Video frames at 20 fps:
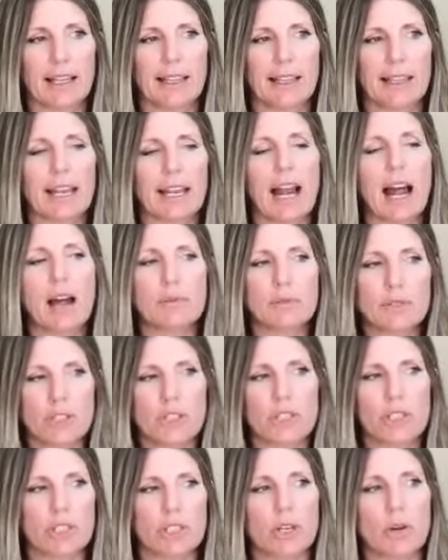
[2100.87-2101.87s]
that I was
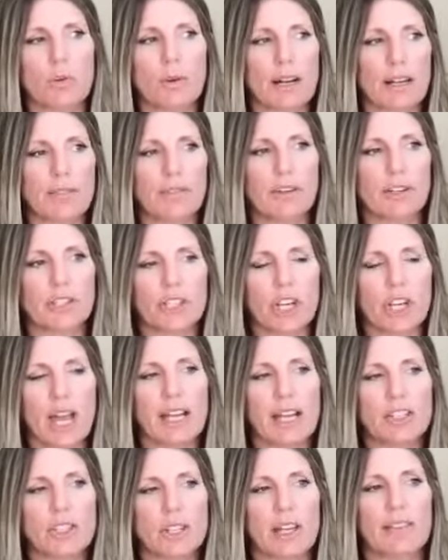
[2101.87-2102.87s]
just so ready for a
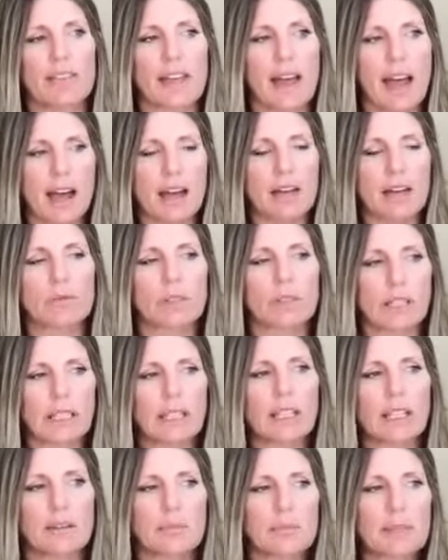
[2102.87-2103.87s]
change. And that really
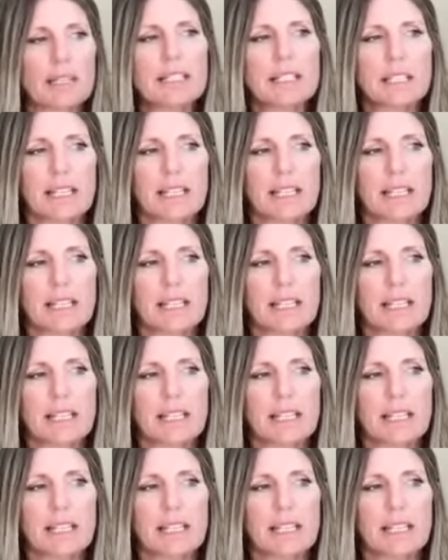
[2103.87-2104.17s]
led me to